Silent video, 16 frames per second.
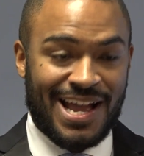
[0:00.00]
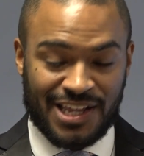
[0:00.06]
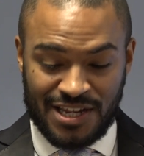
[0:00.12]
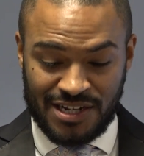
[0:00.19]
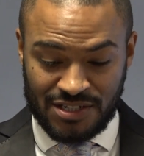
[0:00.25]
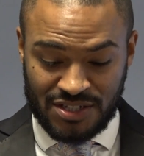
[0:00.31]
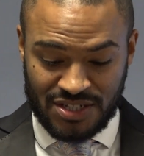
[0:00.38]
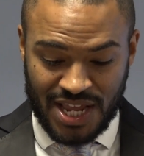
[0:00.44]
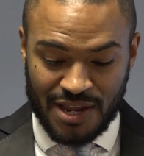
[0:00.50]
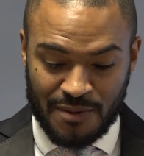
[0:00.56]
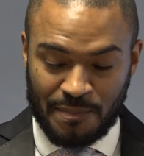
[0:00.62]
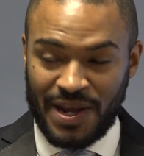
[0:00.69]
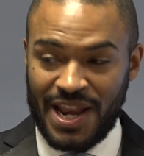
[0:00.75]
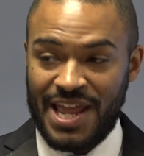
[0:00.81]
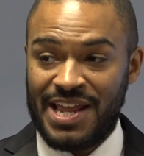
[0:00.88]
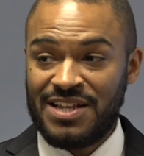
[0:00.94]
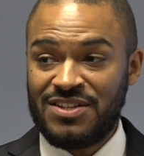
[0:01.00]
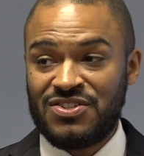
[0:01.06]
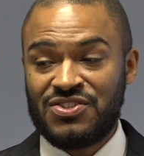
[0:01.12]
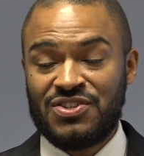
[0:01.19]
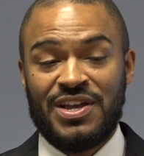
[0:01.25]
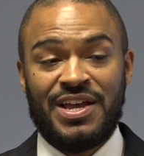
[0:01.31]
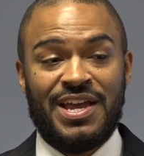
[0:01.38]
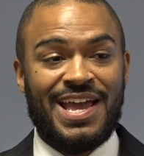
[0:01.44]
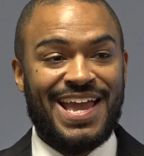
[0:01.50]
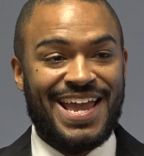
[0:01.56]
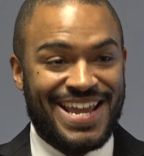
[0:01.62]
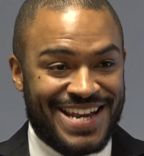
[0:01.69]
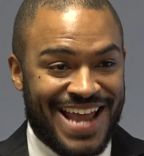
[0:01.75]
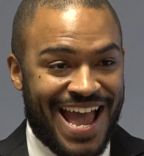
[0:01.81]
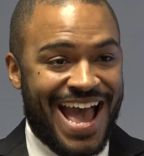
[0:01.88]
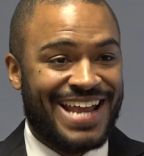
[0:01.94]
And that can take place
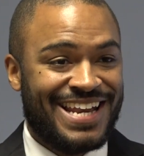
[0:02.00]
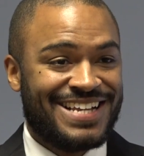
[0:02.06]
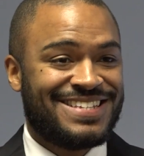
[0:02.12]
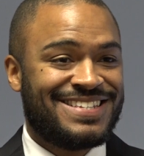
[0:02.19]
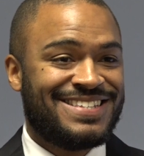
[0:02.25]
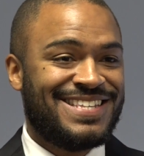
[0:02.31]
in